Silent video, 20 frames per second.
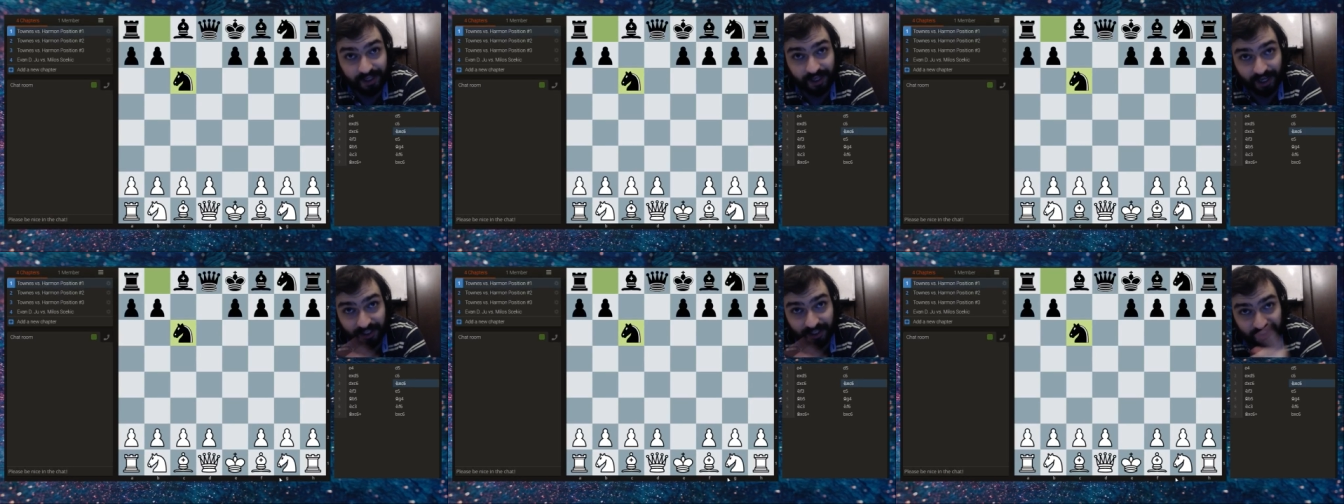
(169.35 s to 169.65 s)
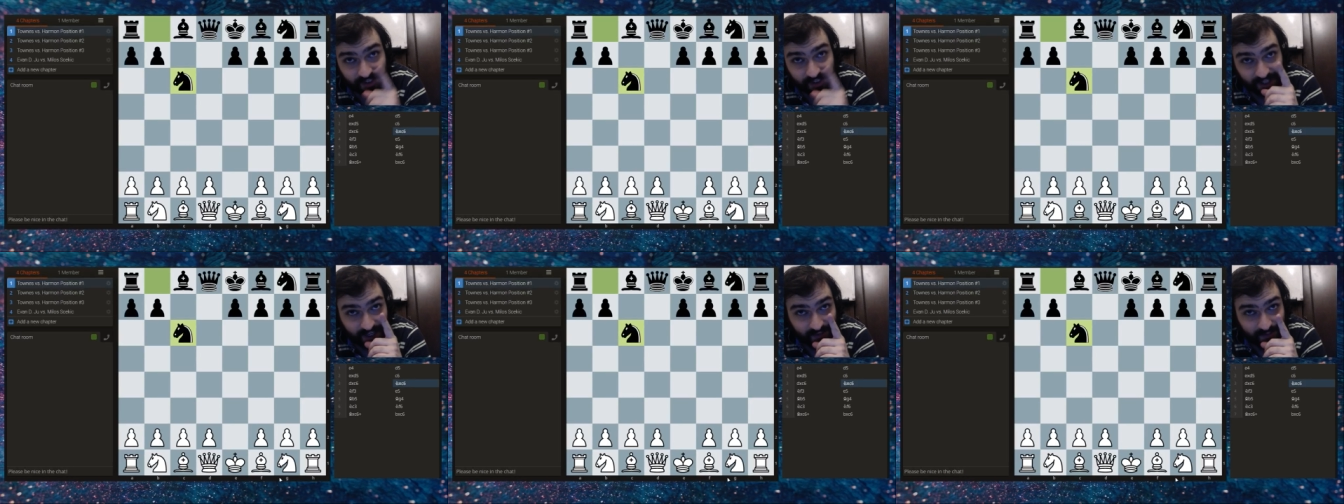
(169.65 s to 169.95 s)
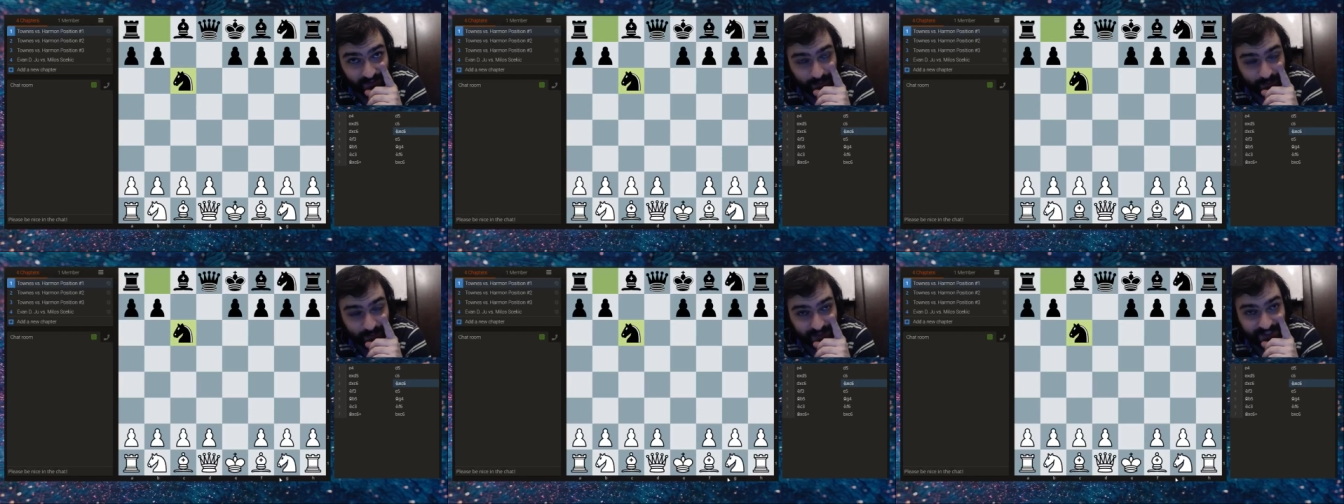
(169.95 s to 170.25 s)
Actually, I
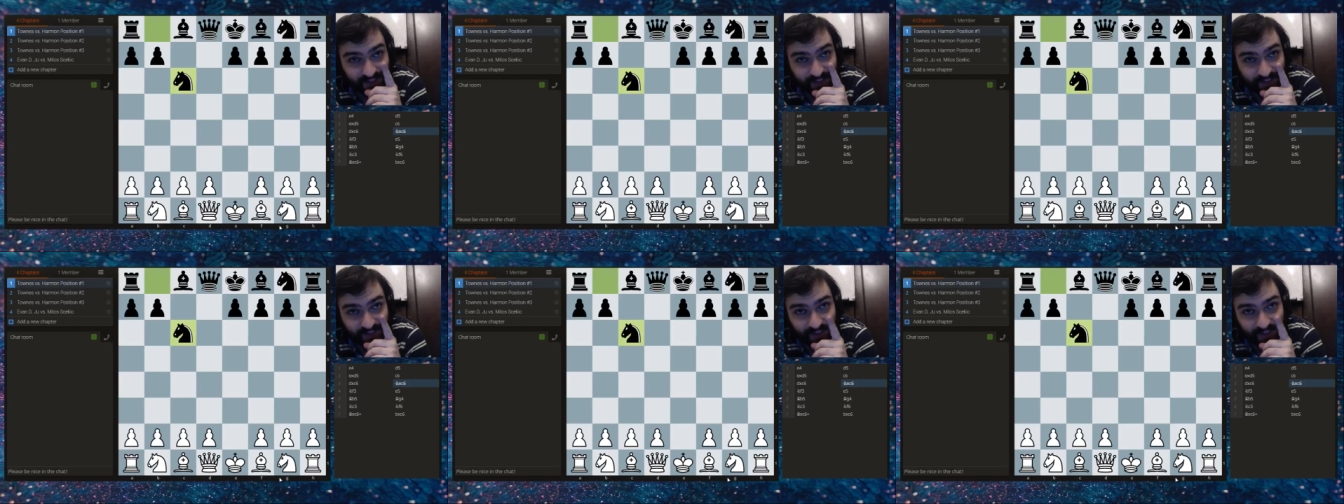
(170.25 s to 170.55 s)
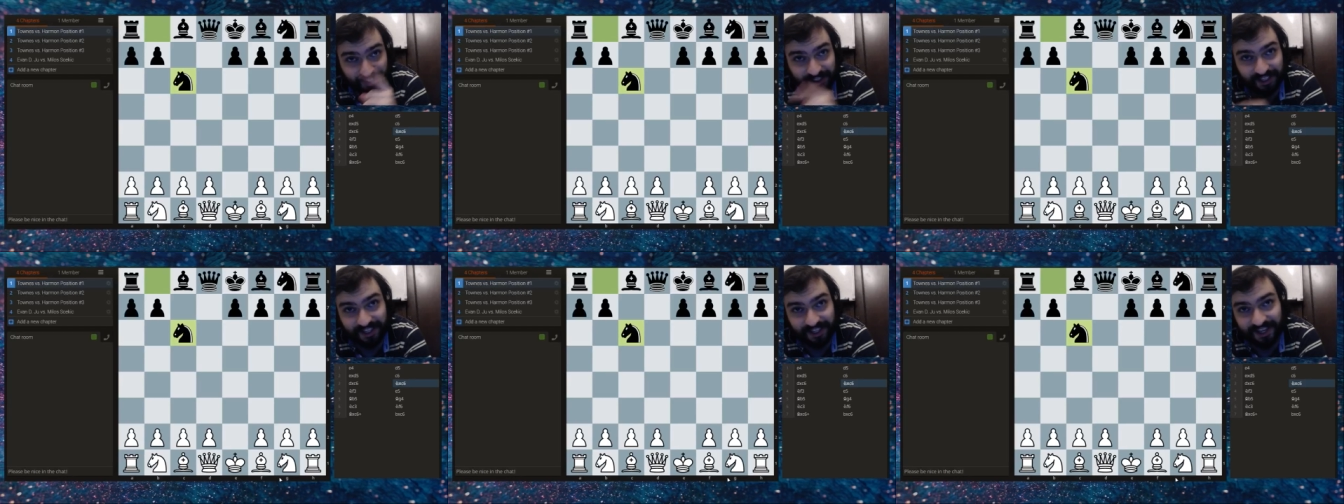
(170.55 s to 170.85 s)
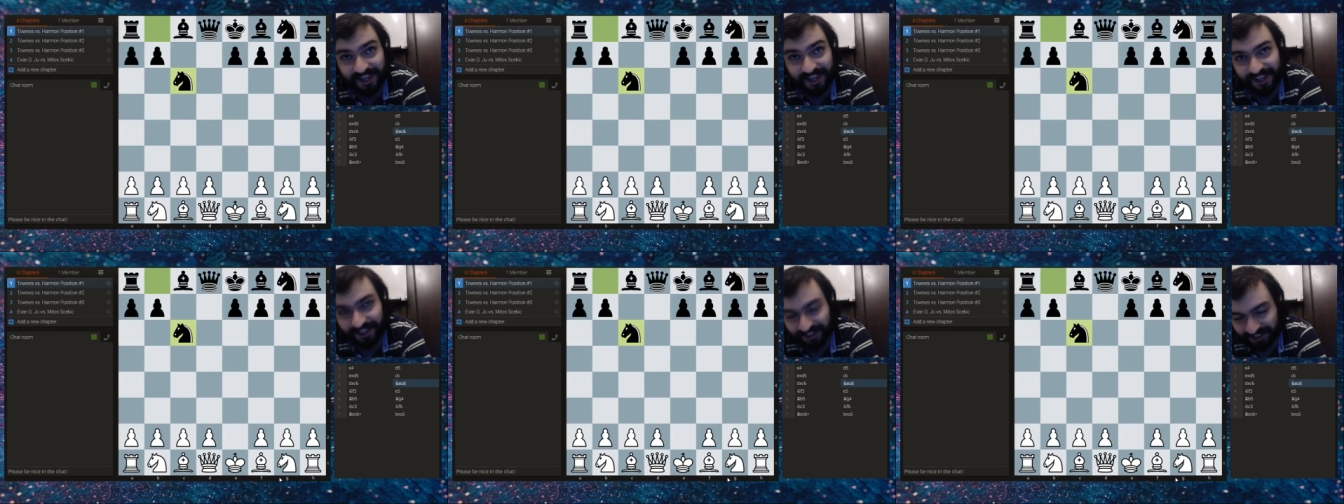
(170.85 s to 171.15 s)
have the position running
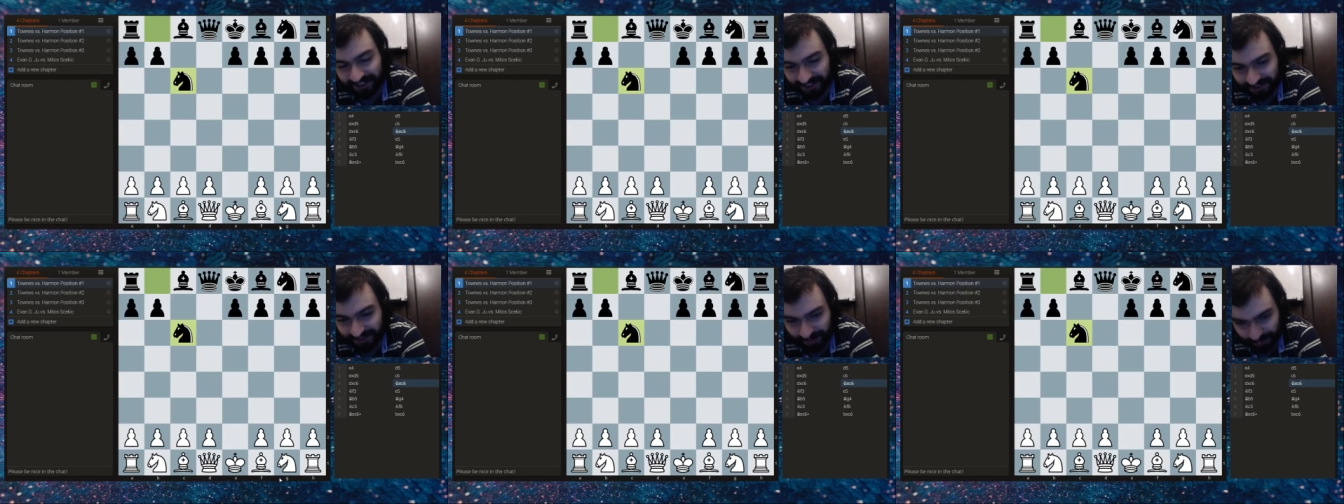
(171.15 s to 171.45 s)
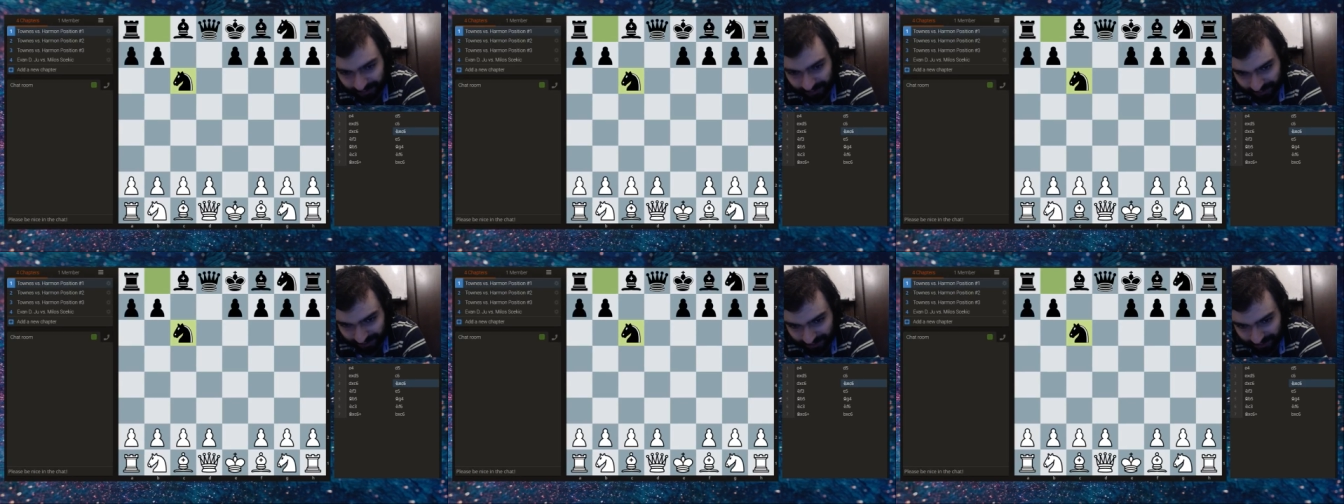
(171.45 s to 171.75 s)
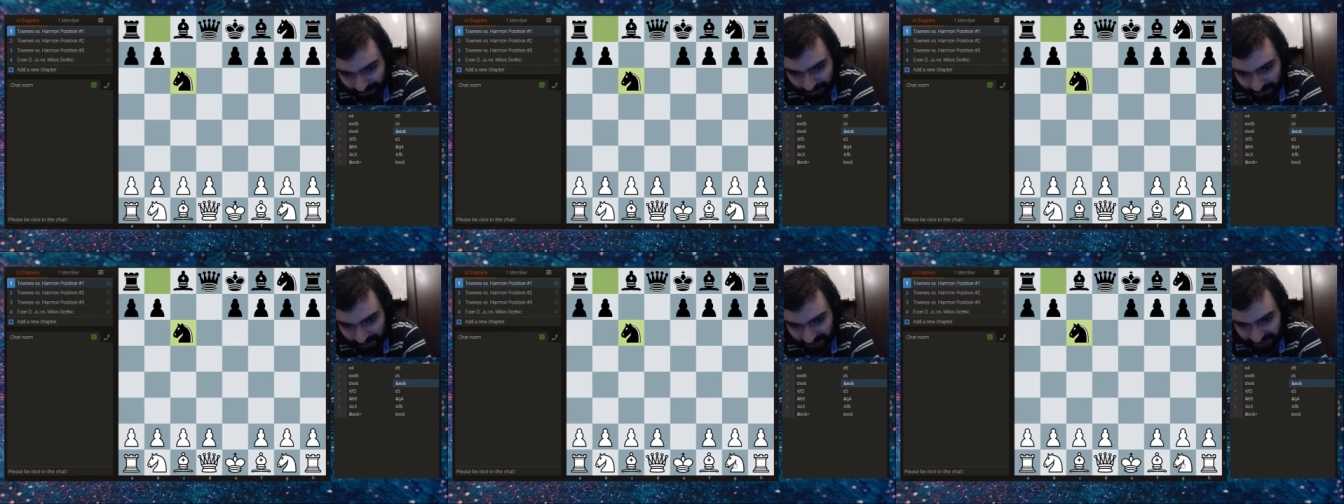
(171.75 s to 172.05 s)
right over there
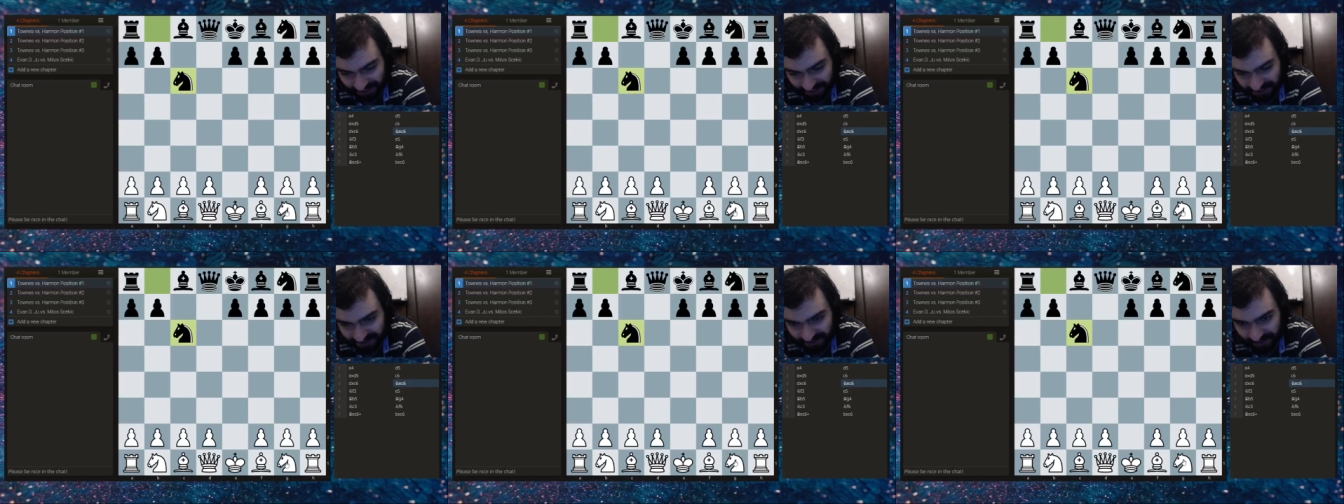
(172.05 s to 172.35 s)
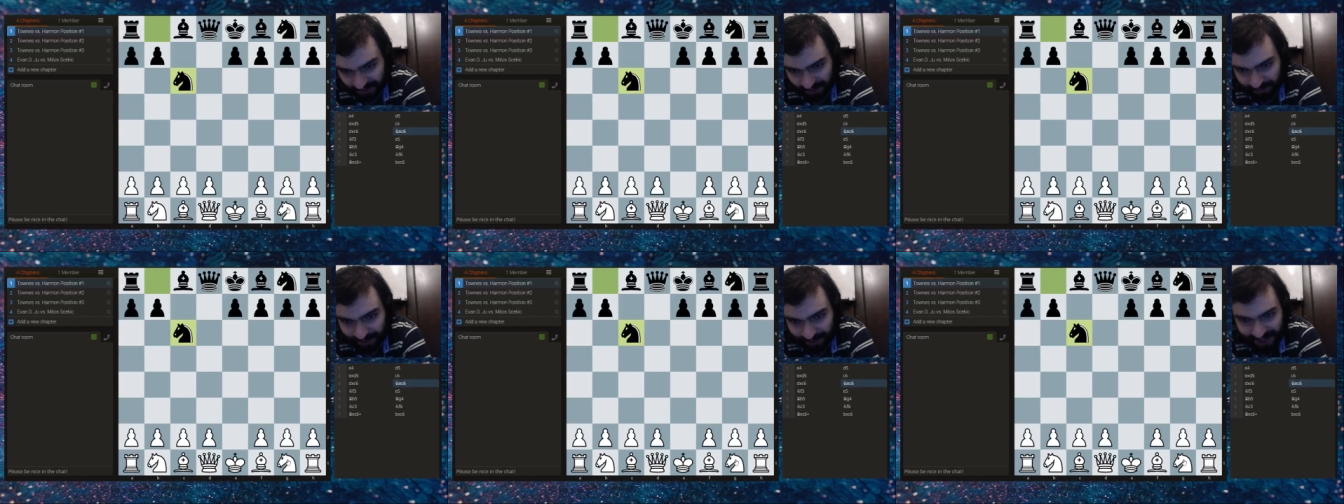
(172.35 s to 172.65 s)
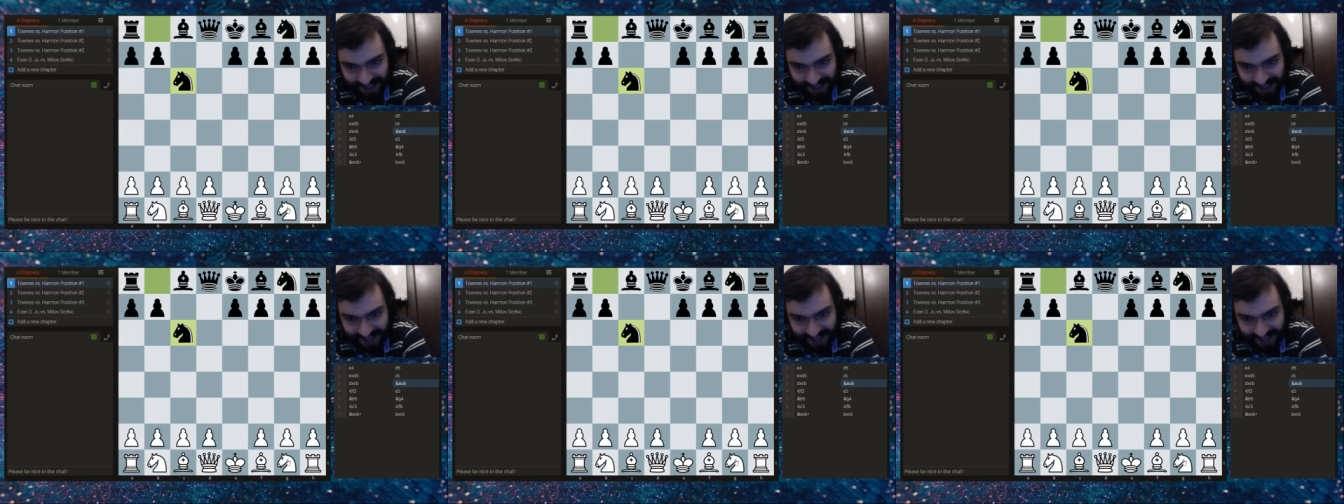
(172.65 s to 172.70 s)
on my desktop.